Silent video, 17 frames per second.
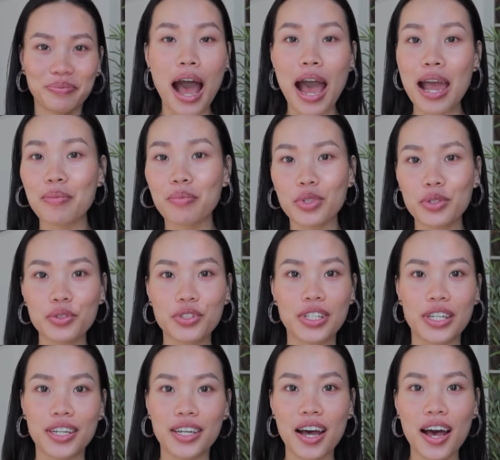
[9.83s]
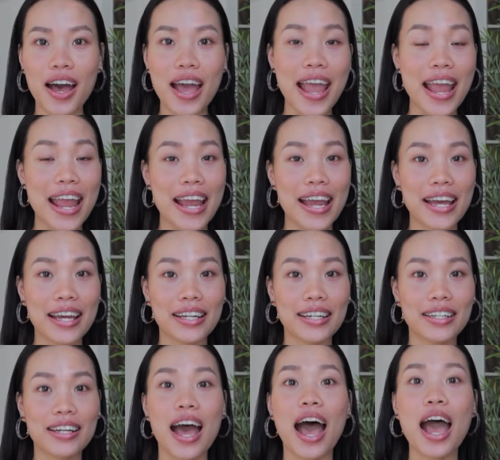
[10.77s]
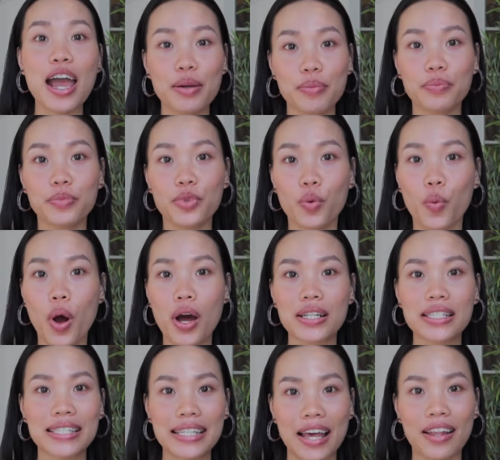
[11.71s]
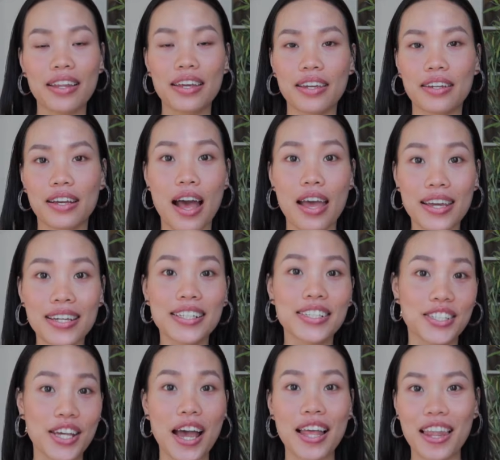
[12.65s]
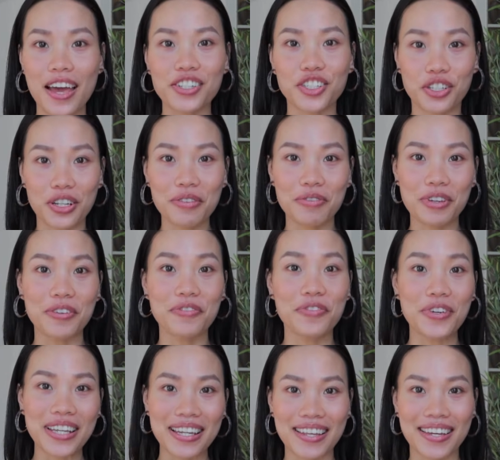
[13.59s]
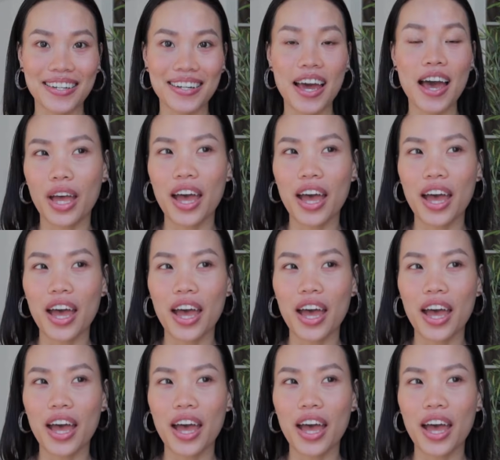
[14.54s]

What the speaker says: I'm Lucia and I'm the one selling Iconsign lash lift in Finland.